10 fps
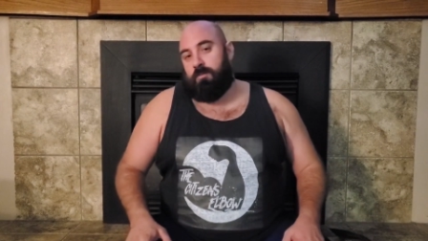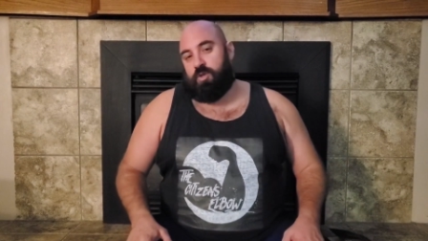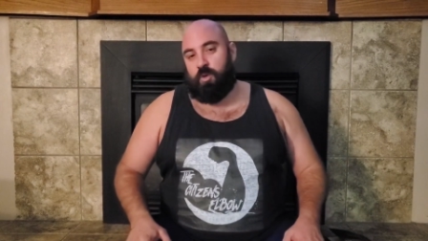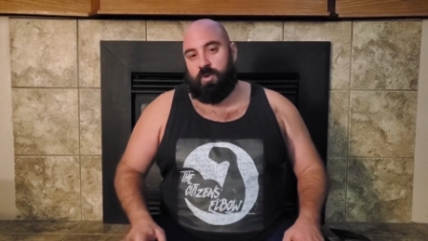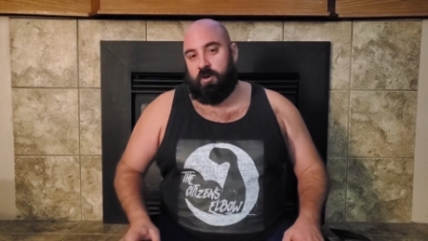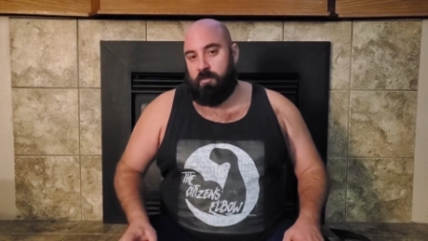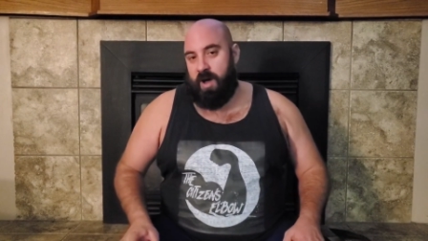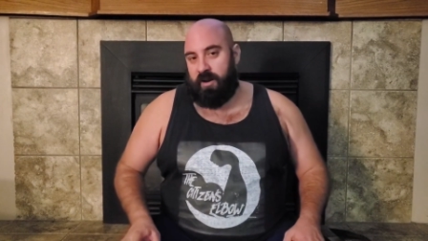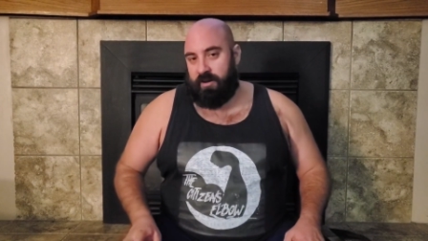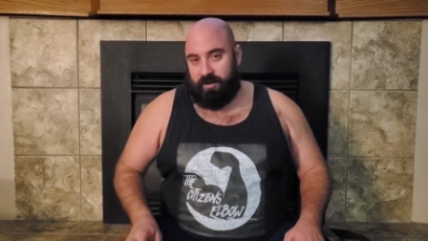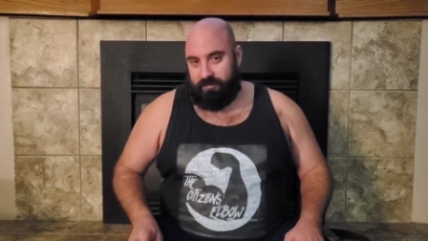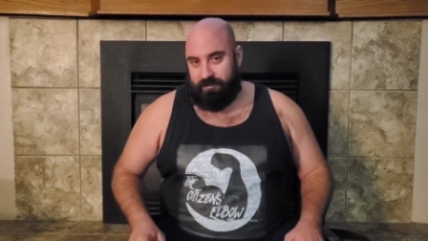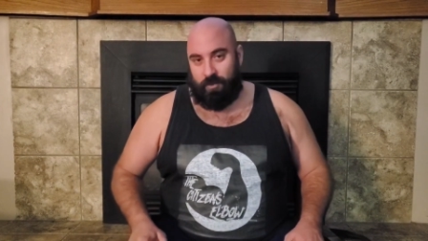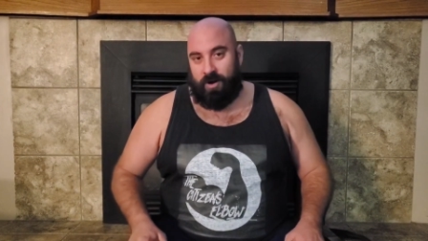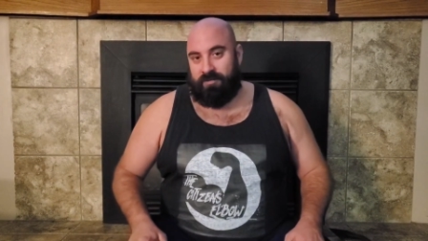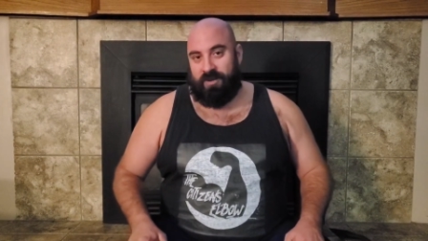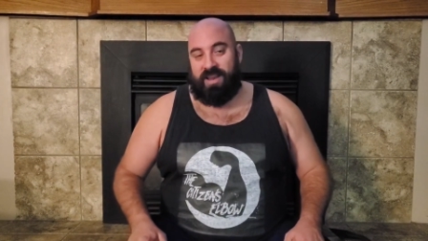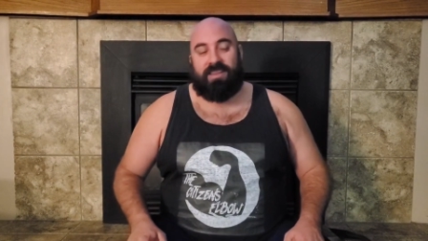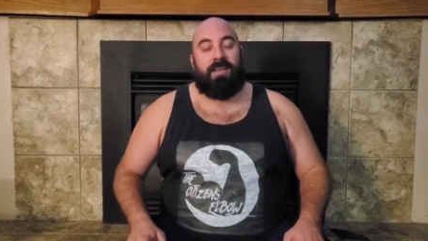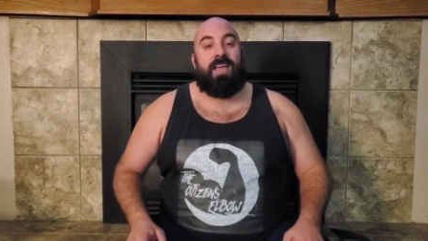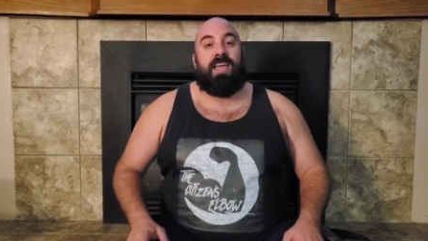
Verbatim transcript: superhero moniker for our friend.